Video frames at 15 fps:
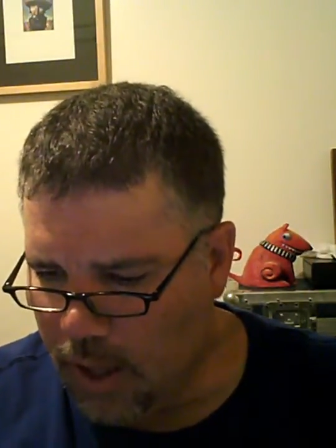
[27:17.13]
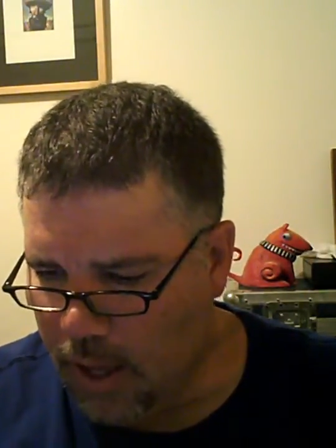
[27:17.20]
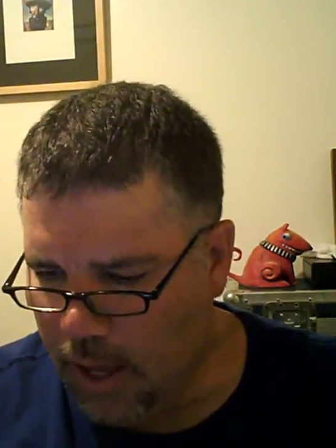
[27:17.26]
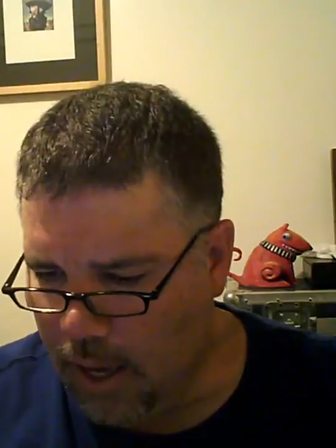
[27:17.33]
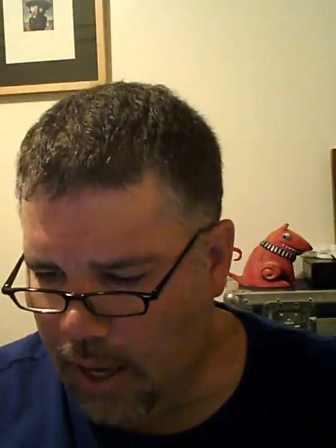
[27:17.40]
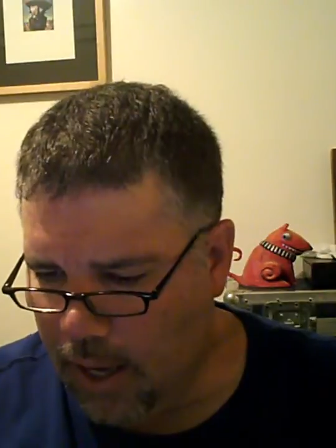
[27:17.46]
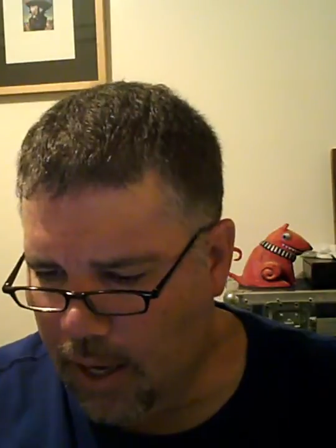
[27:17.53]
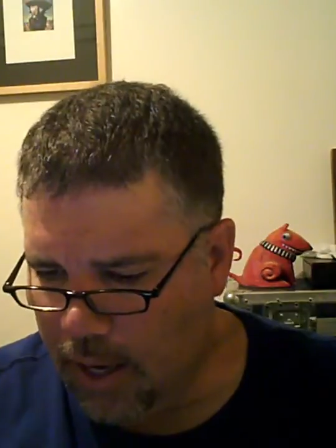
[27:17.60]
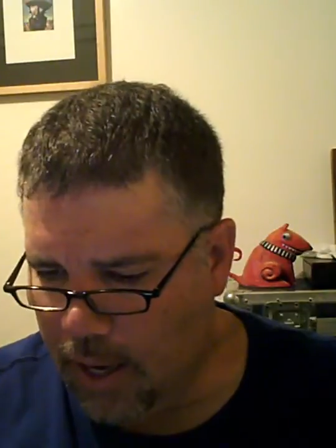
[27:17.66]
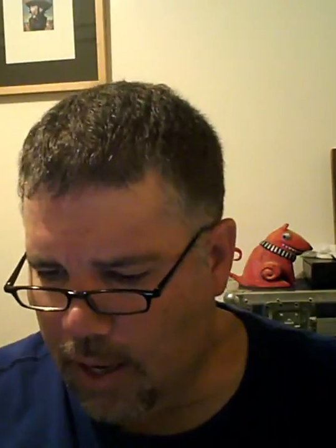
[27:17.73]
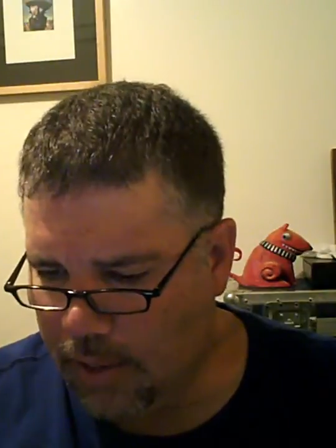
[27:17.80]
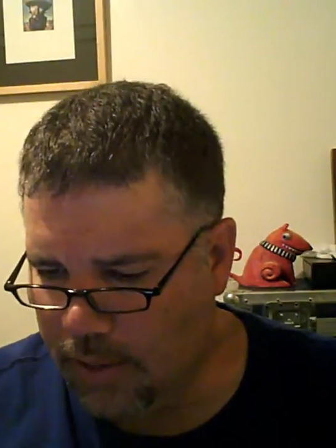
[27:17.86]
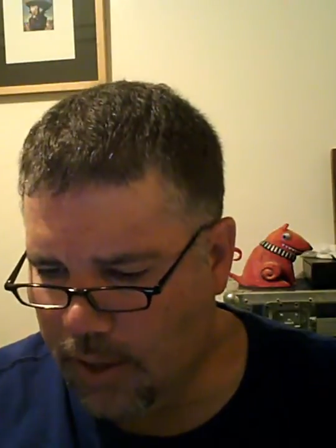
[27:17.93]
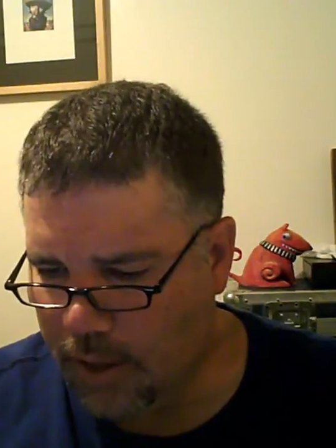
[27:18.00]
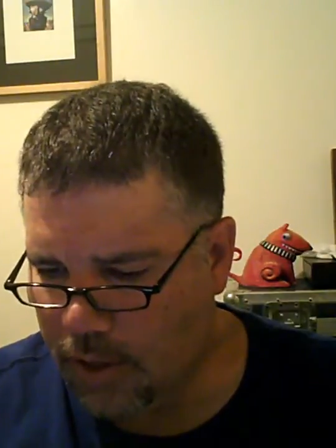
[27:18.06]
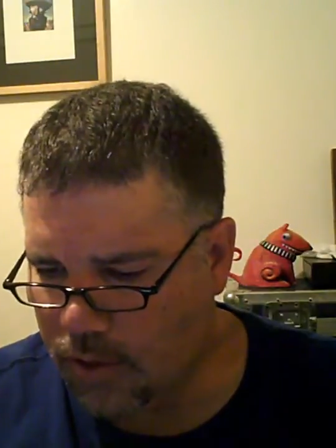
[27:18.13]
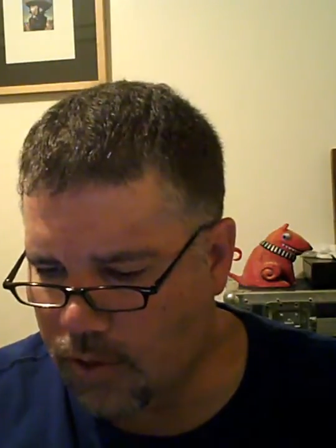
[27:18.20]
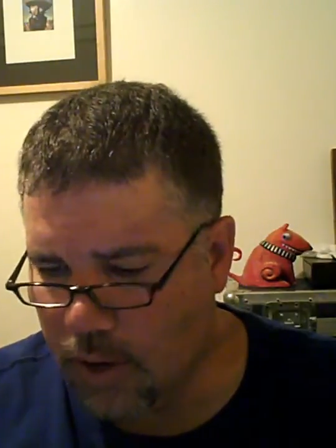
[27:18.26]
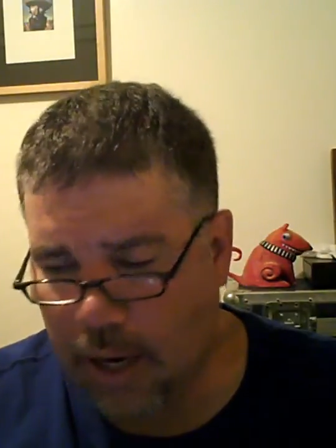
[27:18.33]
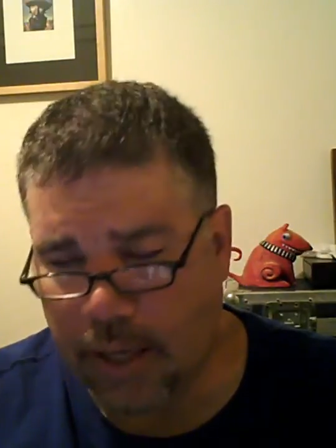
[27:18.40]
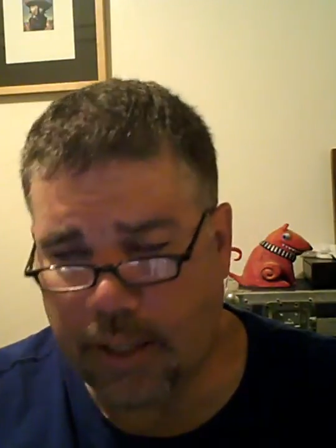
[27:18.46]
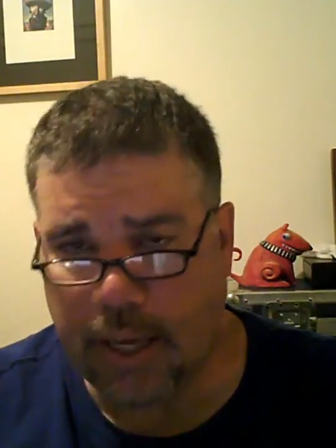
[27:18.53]
and I think it's
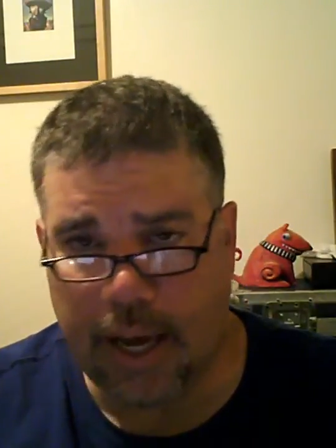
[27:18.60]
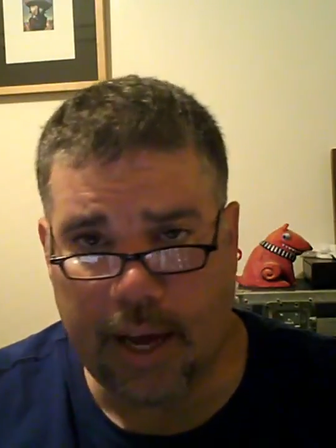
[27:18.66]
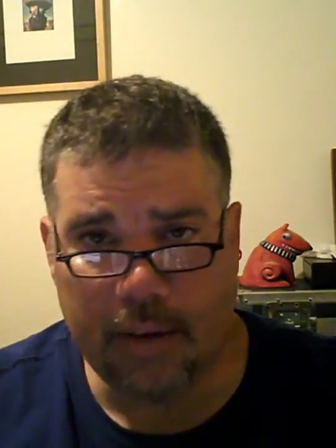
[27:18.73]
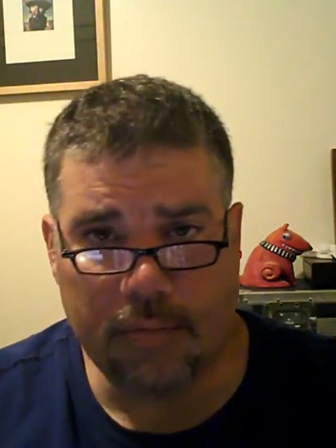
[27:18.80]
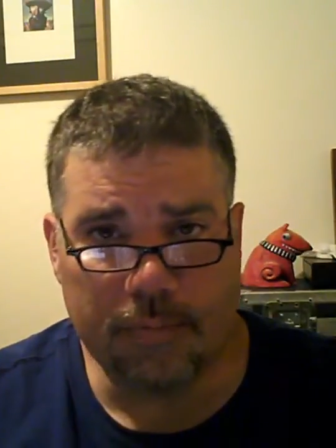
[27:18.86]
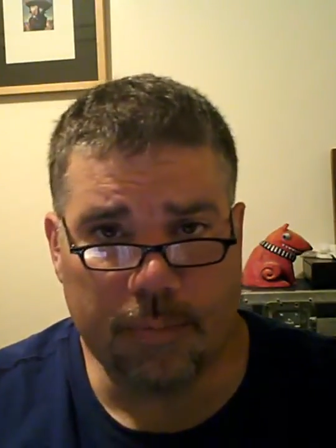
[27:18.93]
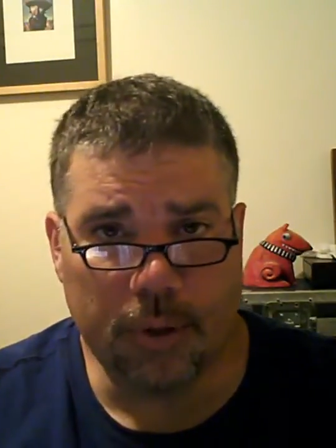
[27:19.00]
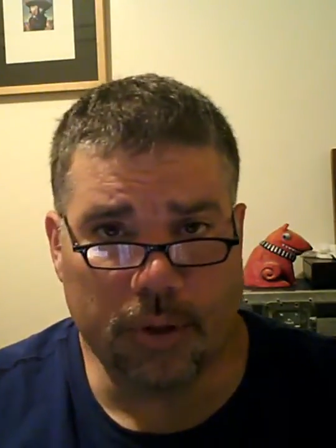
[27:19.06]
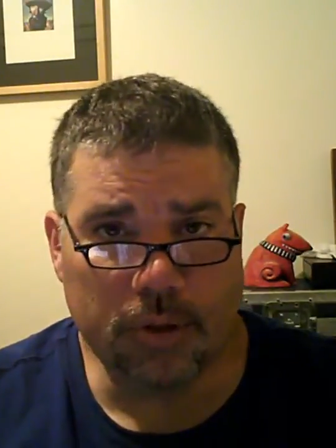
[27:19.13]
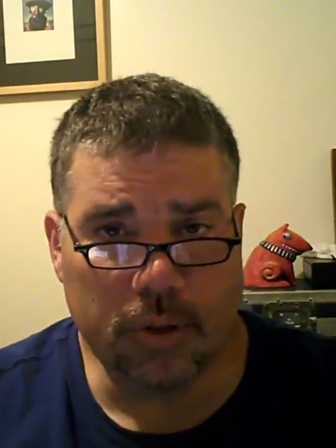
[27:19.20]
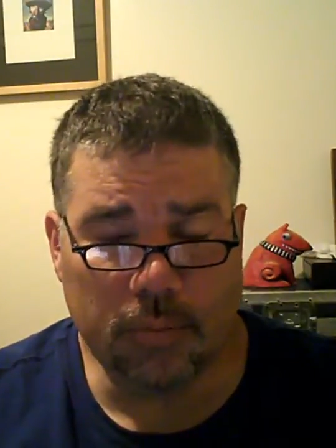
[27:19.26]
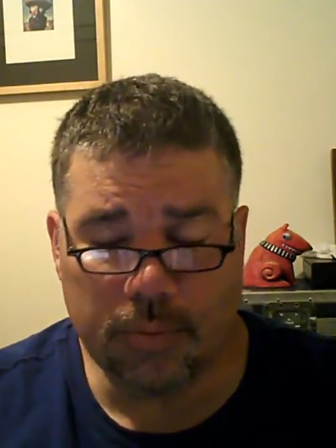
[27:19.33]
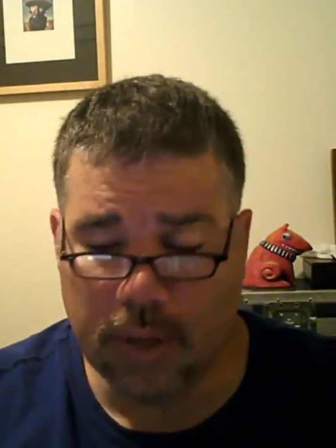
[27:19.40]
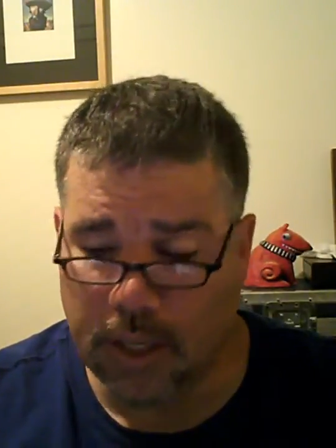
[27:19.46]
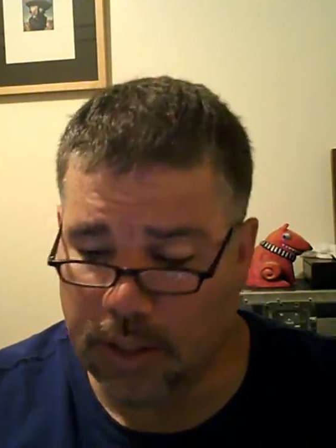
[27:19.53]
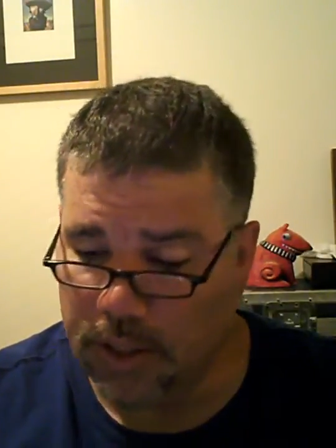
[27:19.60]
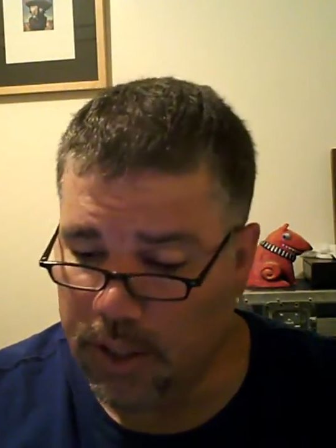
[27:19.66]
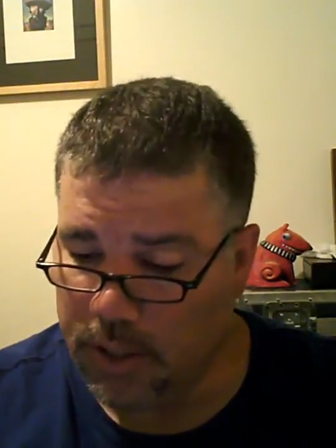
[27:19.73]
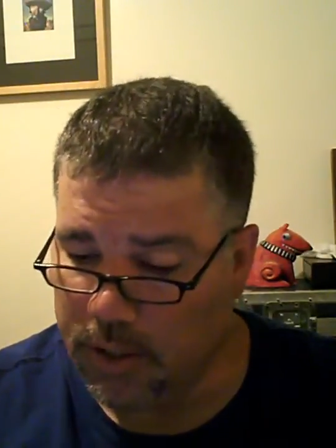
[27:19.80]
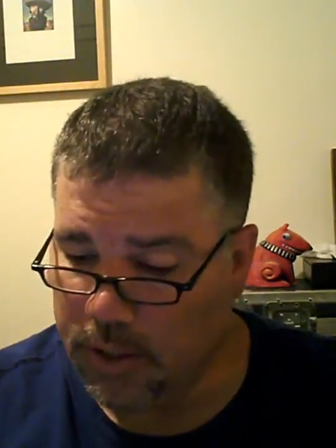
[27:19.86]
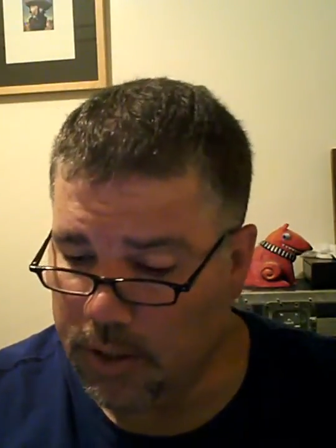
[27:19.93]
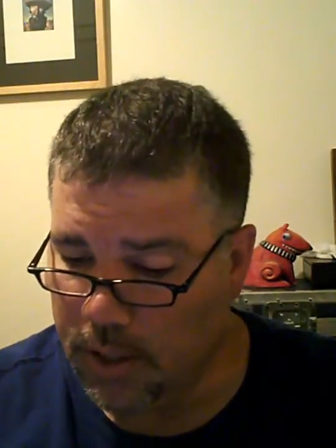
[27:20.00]
great to have personal projects.